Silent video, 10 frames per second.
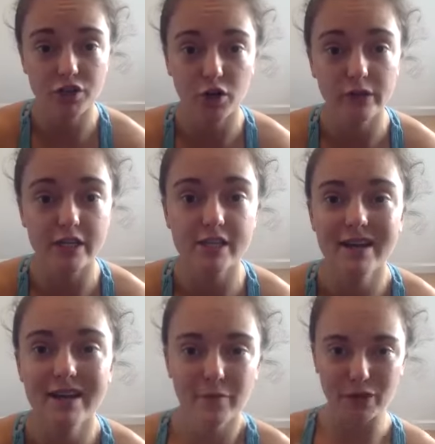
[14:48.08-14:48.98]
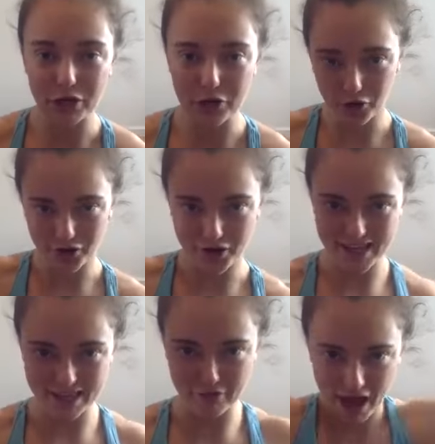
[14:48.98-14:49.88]
shoulders, but not
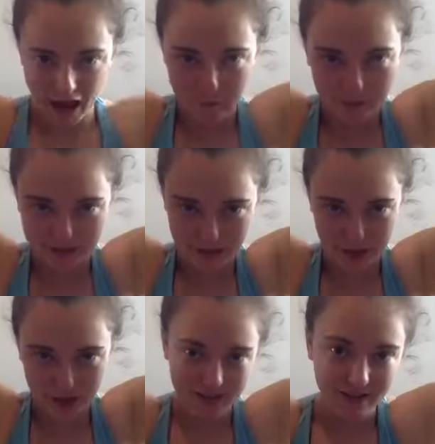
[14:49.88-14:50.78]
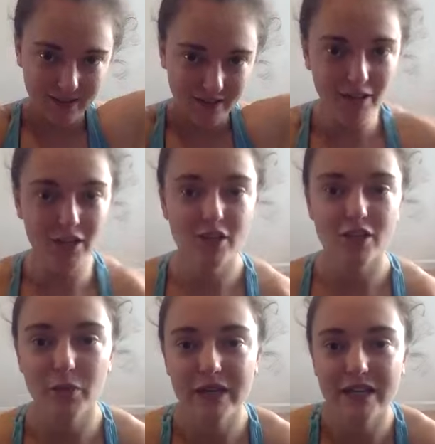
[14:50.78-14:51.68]
in that position.
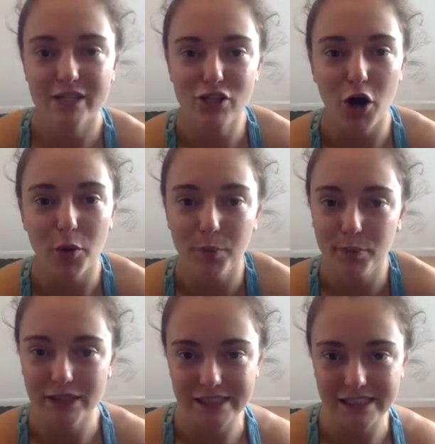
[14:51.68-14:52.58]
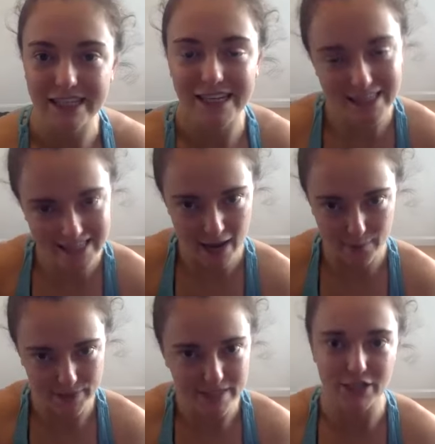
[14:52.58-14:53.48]
So we need to start building it in that
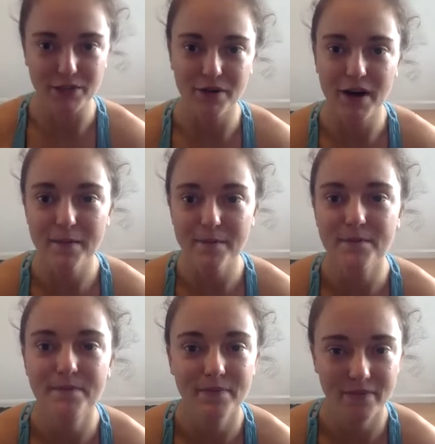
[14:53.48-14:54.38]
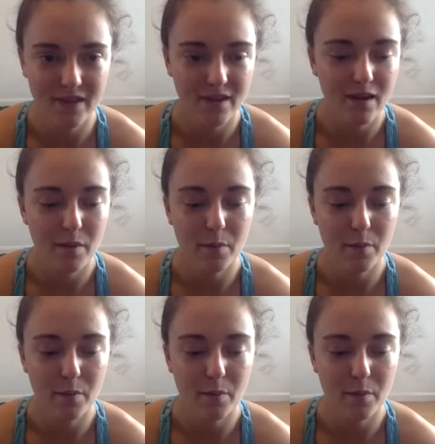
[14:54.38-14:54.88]
position, all right? Okay.